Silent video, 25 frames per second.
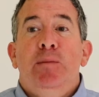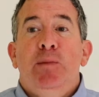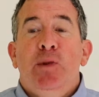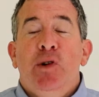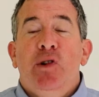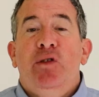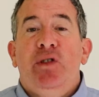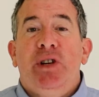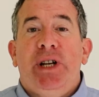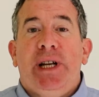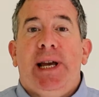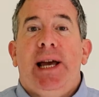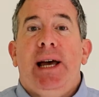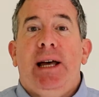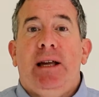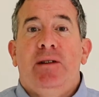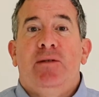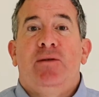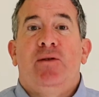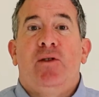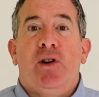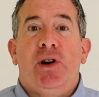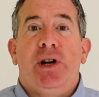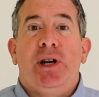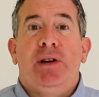moved to
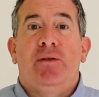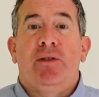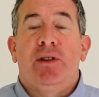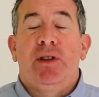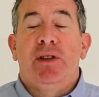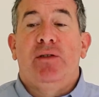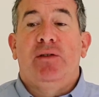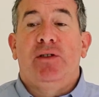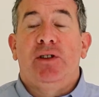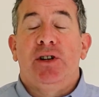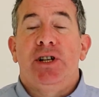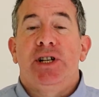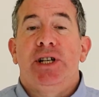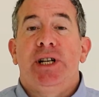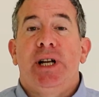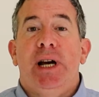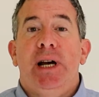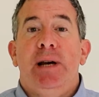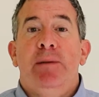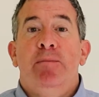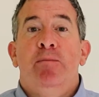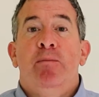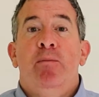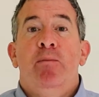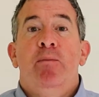California for the first
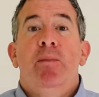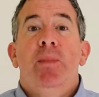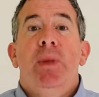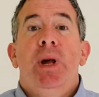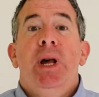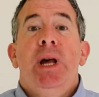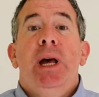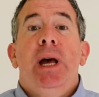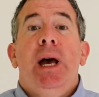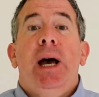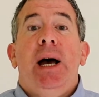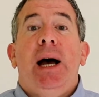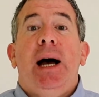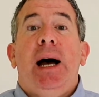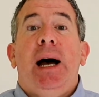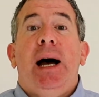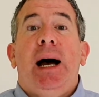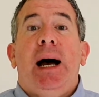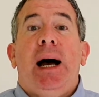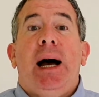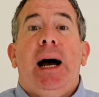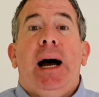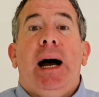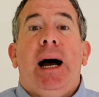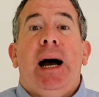time.
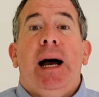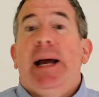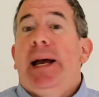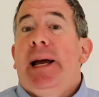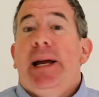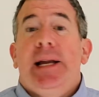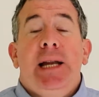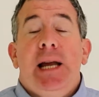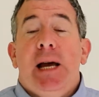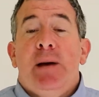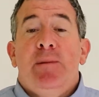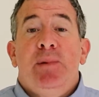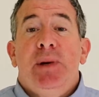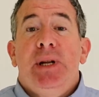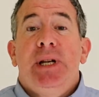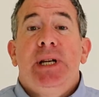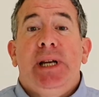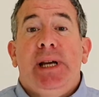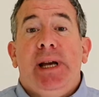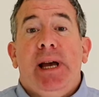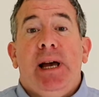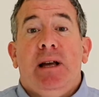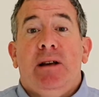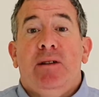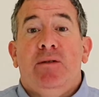I had not been
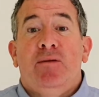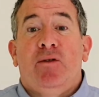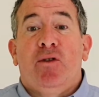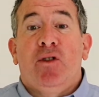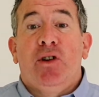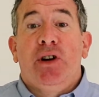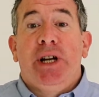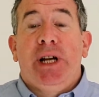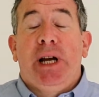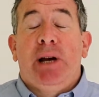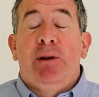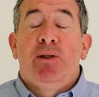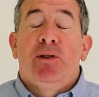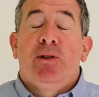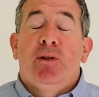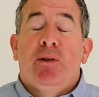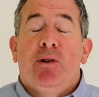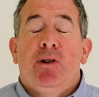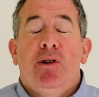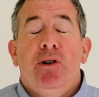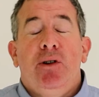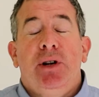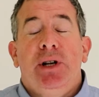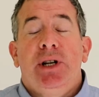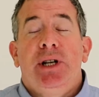to California. I was
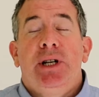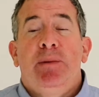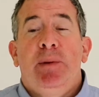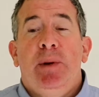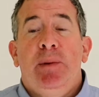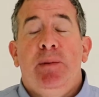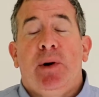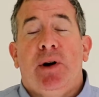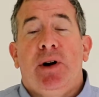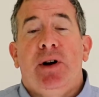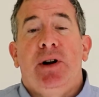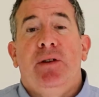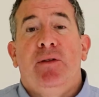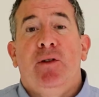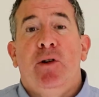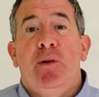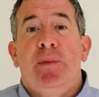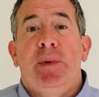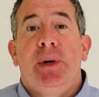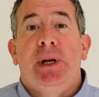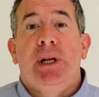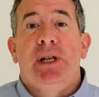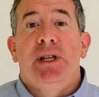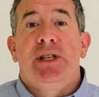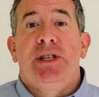recruited to be part of
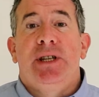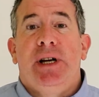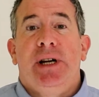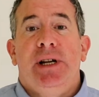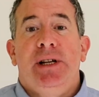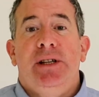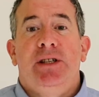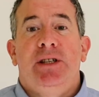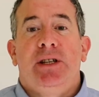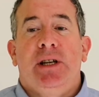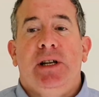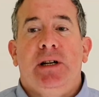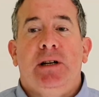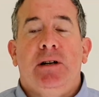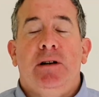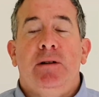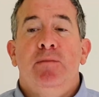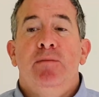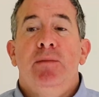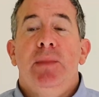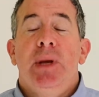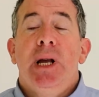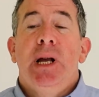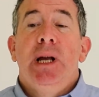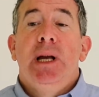opening a science center
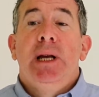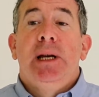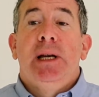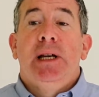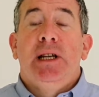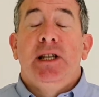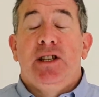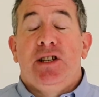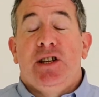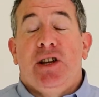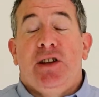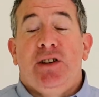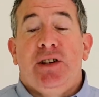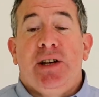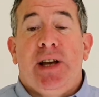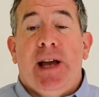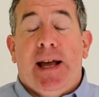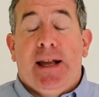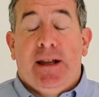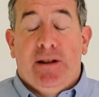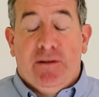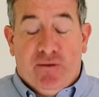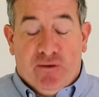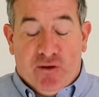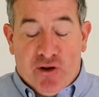in Southern
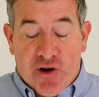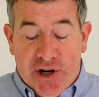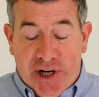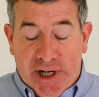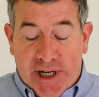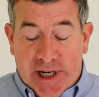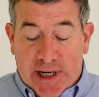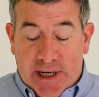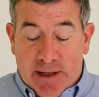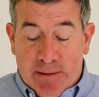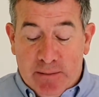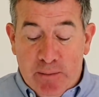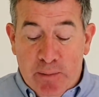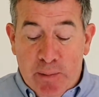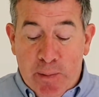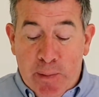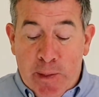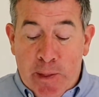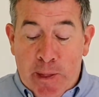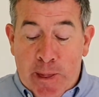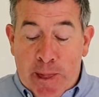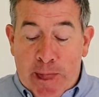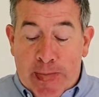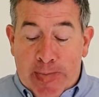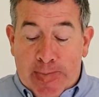California.
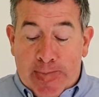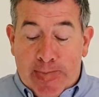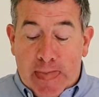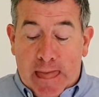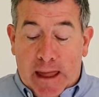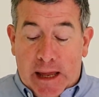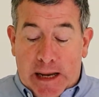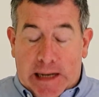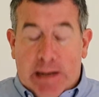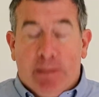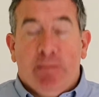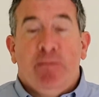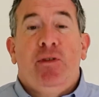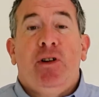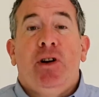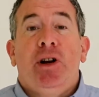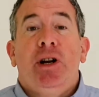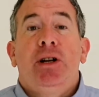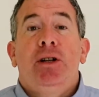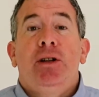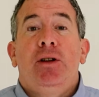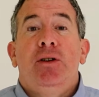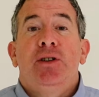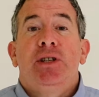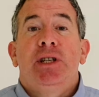And I'm
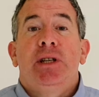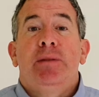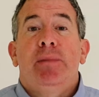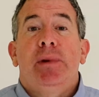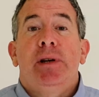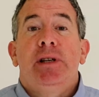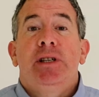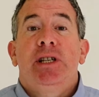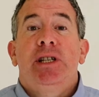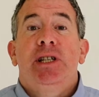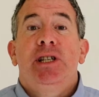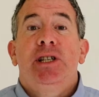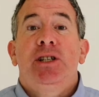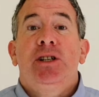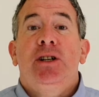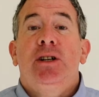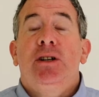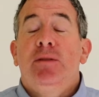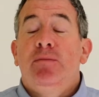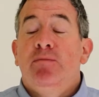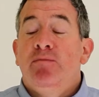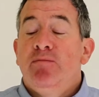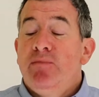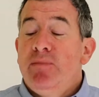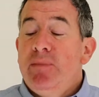very close to my
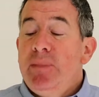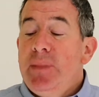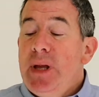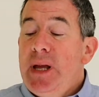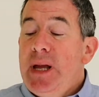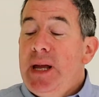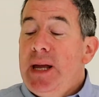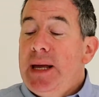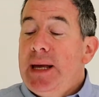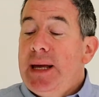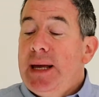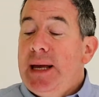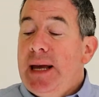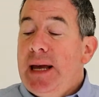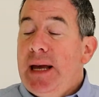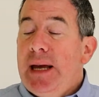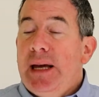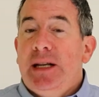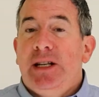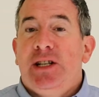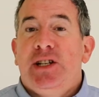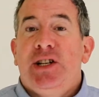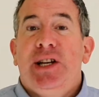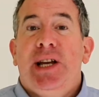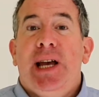sister,
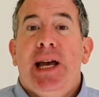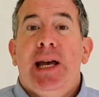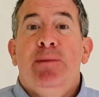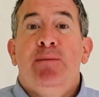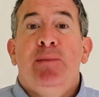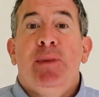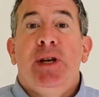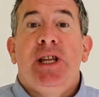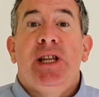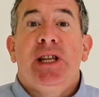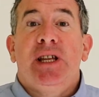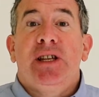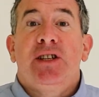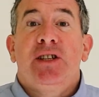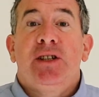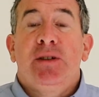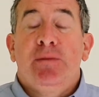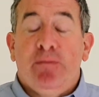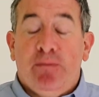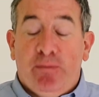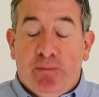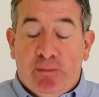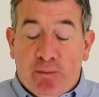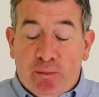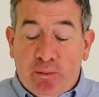and she gave me this.